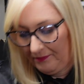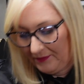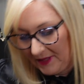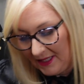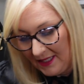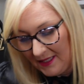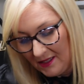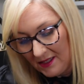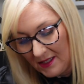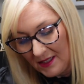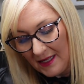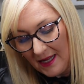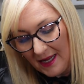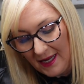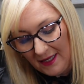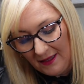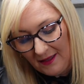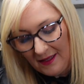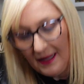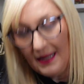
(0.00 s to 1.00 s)

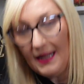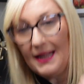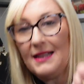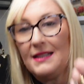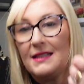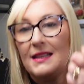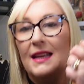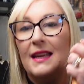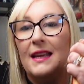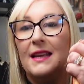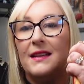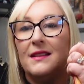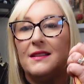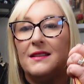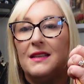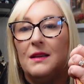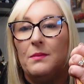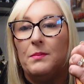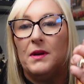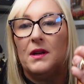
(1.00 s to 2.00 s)
Inside there is a
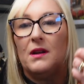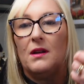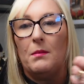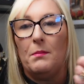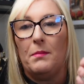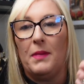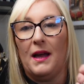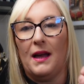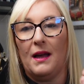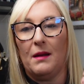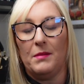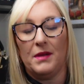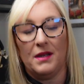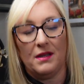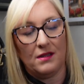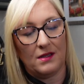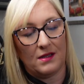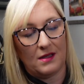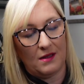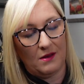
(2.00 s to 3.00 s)
zipper
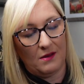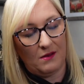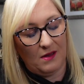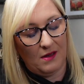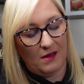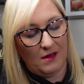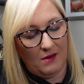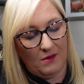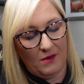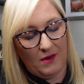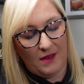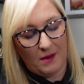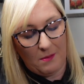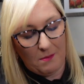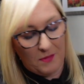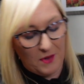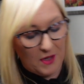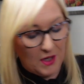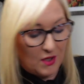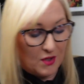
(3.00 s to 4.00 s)
compartment with a
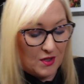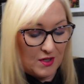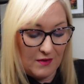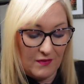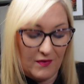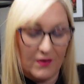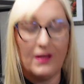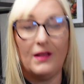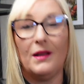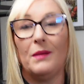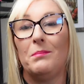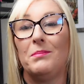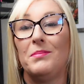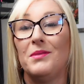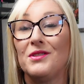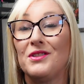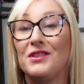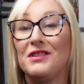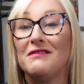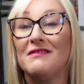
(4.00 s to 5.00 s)
beautiful
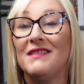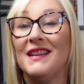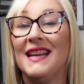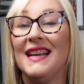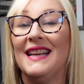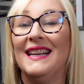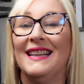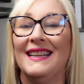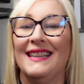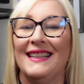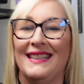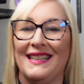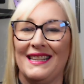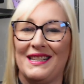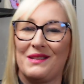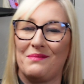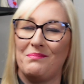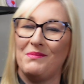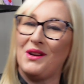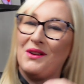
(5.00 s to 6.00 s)
buttery
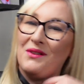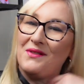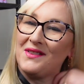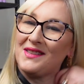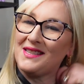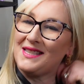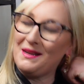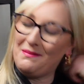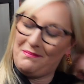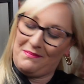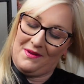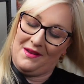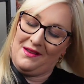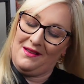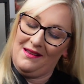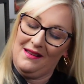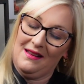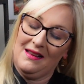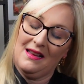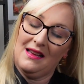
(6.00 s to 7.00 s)
smooth
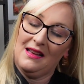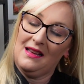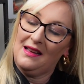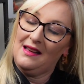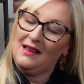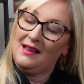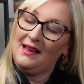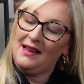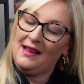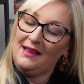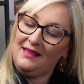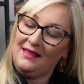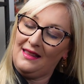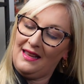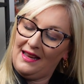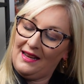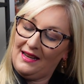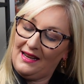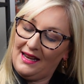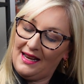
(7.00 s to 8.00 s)
zipper, and
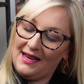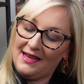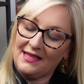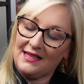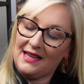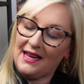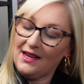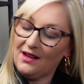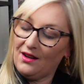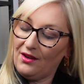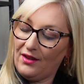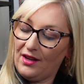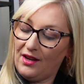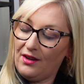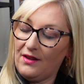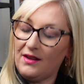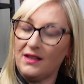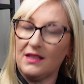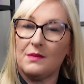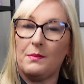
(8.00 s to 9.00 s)
then it is like all the
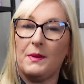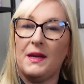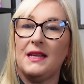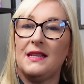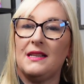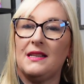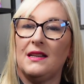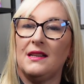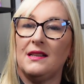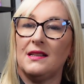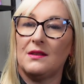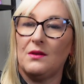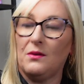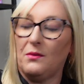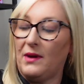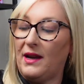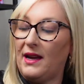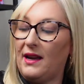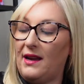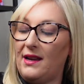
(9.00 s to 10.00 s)
other Speedies
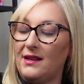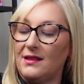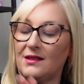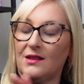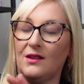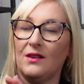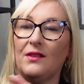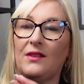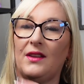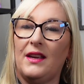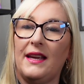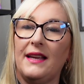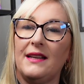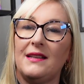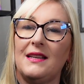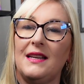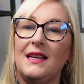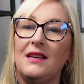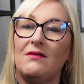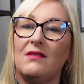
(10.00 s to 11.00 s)
where it's got the
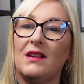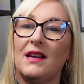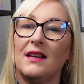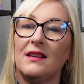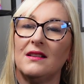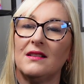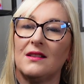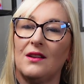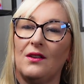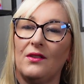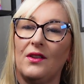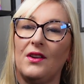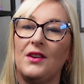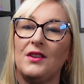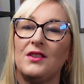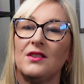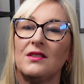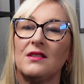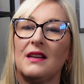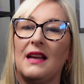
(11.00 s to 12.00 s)
D-rings, although it
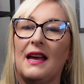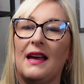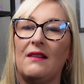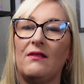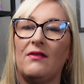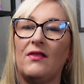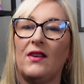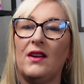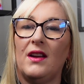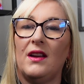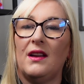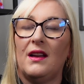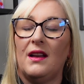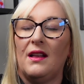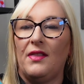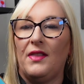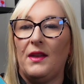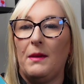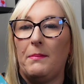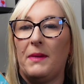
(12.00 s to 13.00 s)
doesn't have
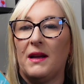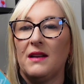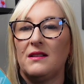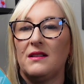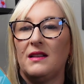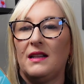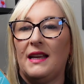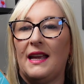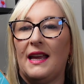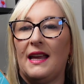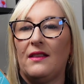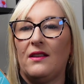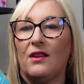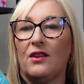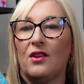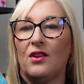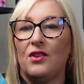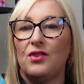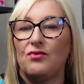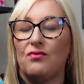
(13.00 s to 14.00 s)
the bandolier that
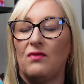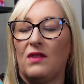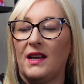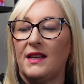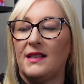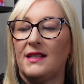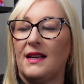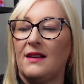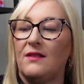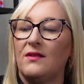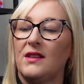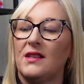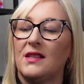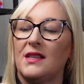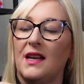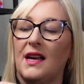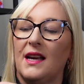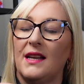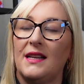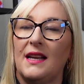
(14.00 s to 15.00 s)
goes right down the
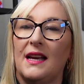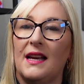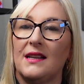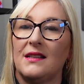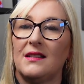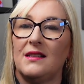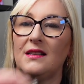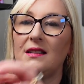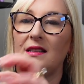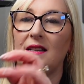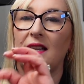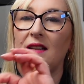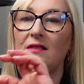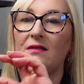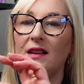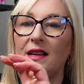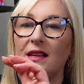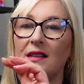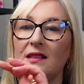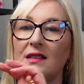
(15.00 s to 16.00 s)
side. It has the
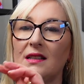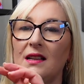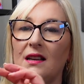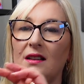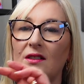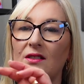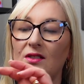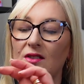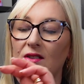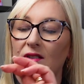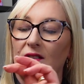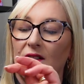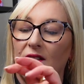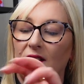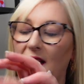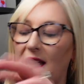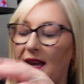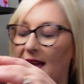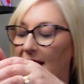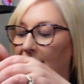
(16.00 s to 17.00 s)
D-rings just on
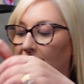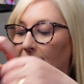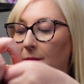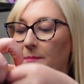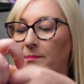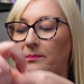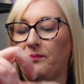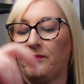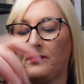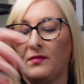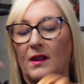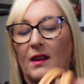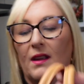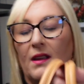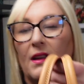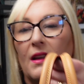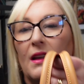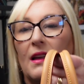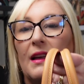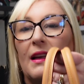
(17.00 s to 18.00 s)
here
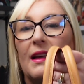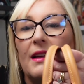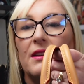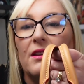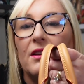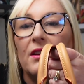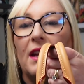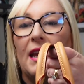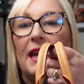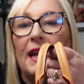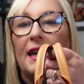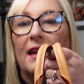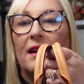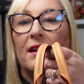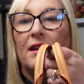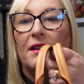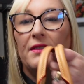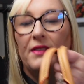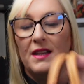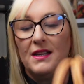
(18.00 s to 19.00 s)
and on here,
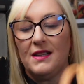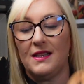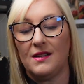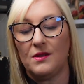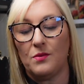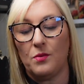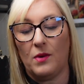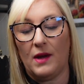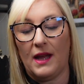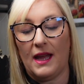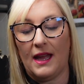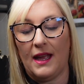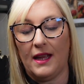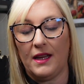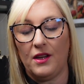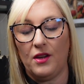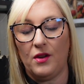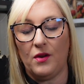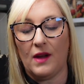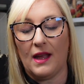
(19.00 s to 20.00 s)
and this is where
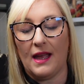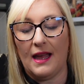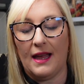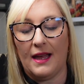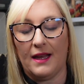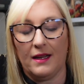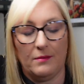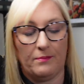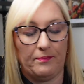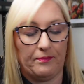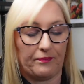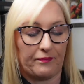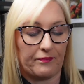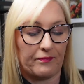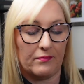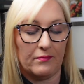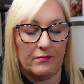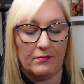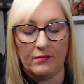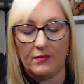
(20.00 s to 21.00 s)
you can
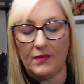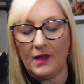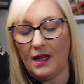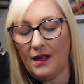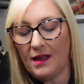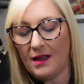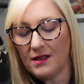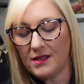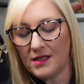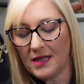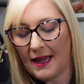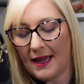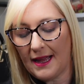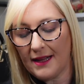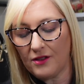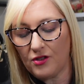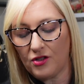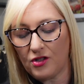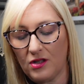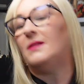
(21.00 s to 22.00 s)

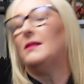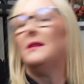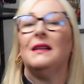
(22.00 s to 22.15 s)
attach.